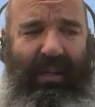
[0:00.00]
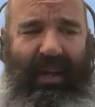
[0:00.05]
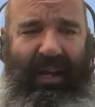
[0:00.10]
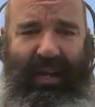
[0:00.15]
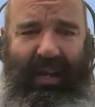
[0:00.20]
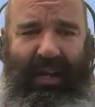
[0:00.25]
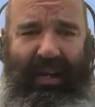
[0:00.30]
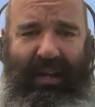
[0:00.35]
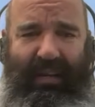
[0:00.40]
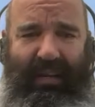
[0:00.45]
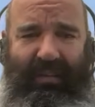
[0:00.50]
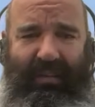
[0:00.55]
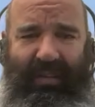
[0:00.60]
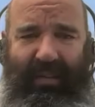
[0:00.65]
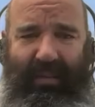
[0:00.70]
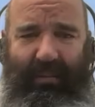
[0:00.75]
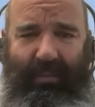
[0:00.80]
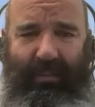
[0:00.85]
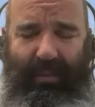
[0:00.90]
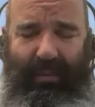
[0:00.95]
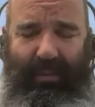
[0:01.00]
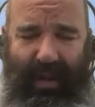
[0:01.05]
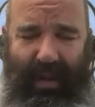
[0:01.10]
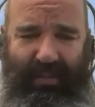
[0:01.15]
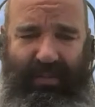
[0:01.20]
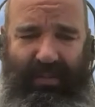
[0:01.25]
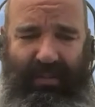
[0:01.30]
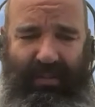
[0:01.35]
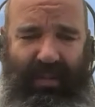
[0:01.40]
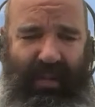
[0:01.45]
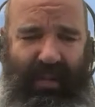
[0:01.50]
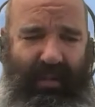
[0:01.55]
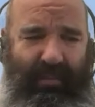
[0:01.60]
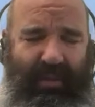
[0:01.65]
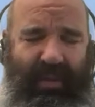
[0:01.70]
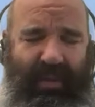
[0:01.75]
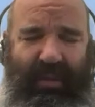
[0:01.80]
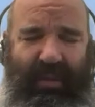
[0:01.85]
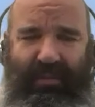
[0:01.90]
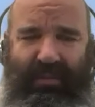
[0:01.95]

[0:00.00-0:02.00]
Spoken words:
and the Proj library,